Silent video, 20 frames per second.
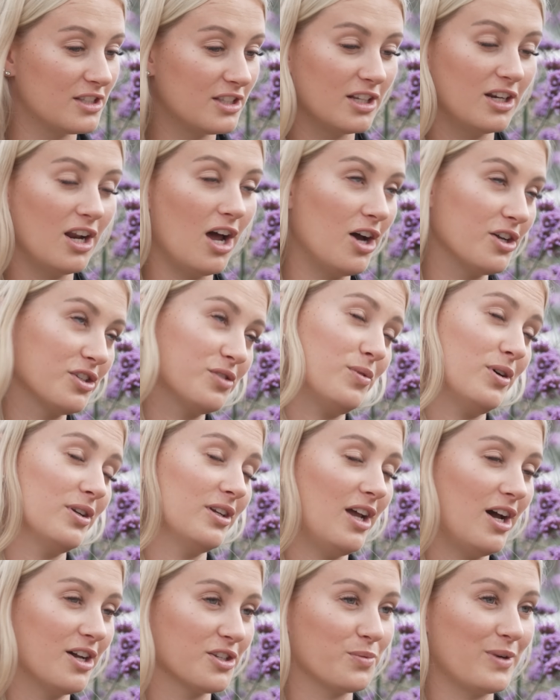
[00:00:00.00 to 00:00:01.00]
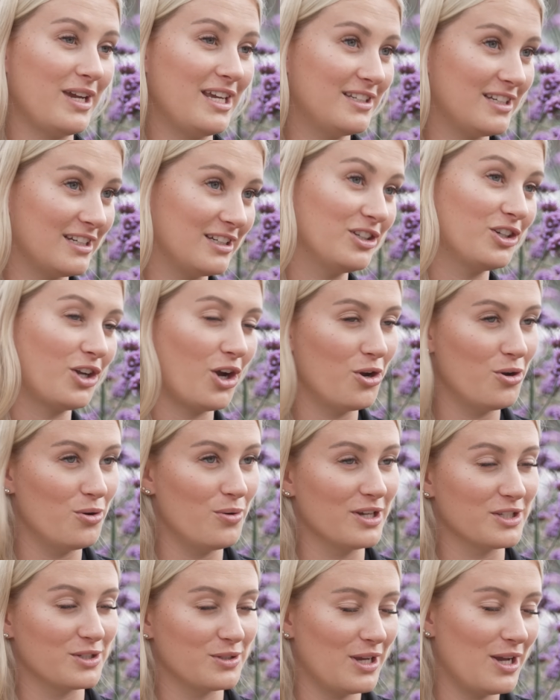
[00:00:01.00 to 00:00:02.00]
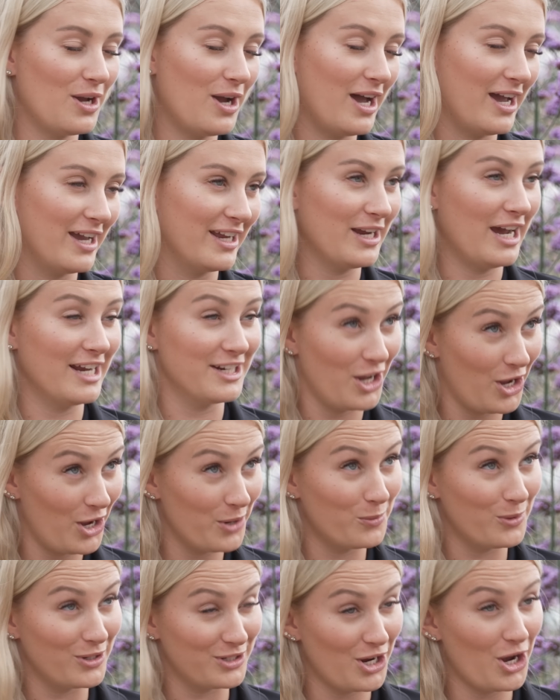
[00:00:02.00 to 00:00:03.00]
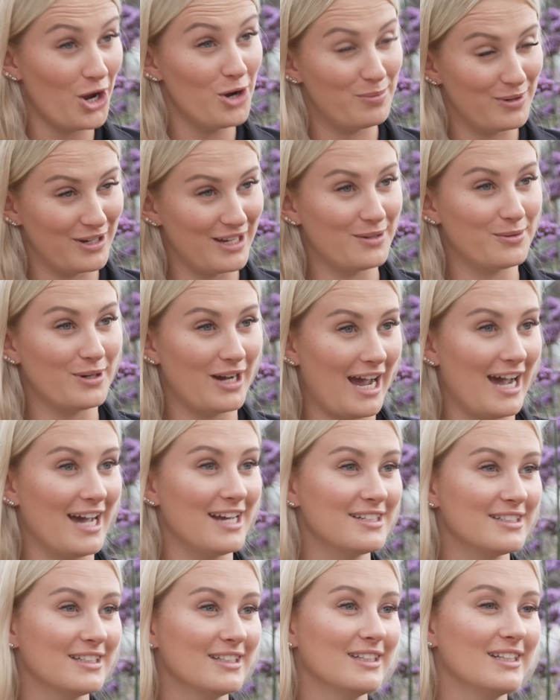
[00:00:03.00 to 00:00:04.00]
The last one last week didn't go as I would hope it had.